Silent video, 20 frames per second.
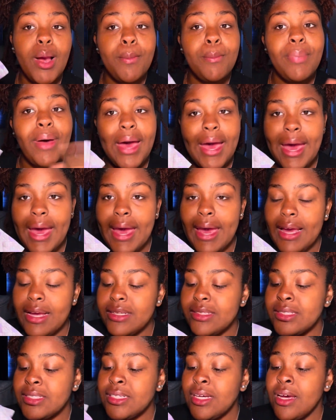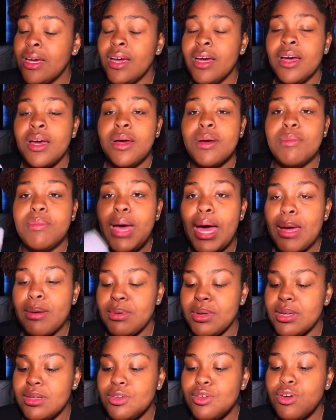Pads
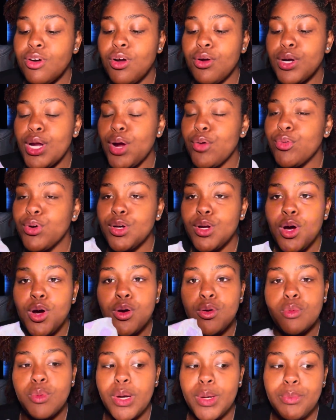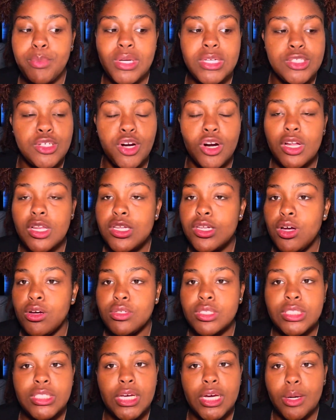baby, you don't never know when Miss Girl is gonna
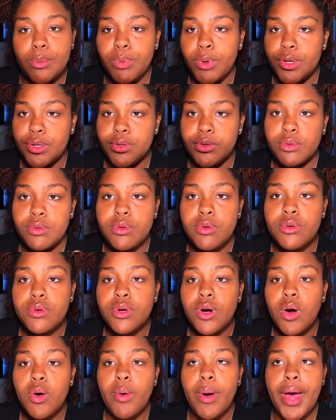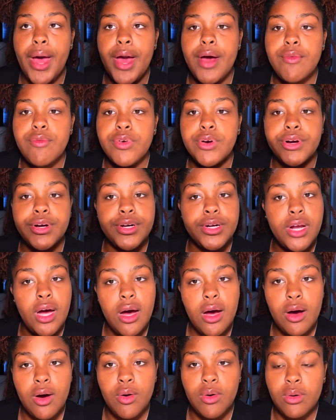sneak up on you. You don't ever
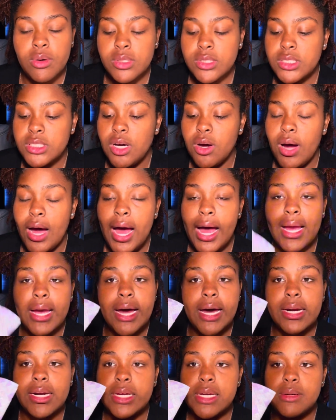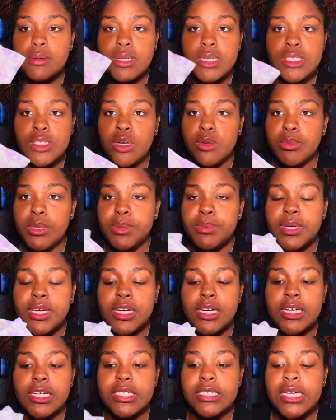know. So I gotta keep these on me
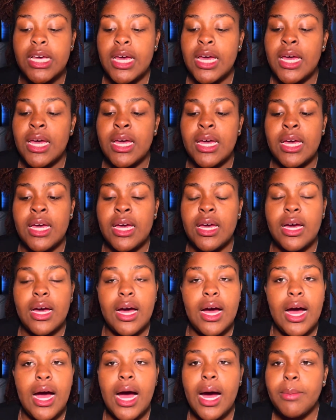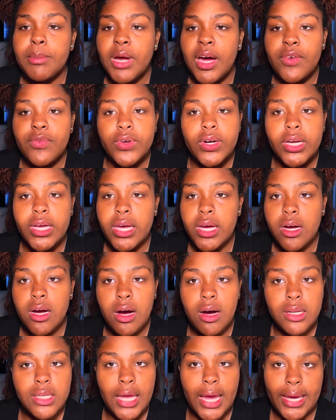because I'm not gonna get
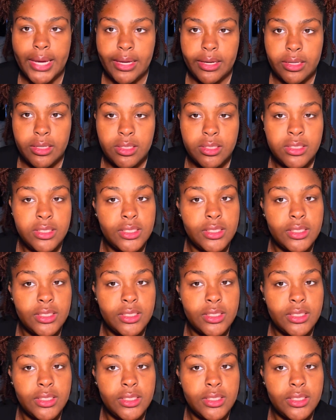caught lacking.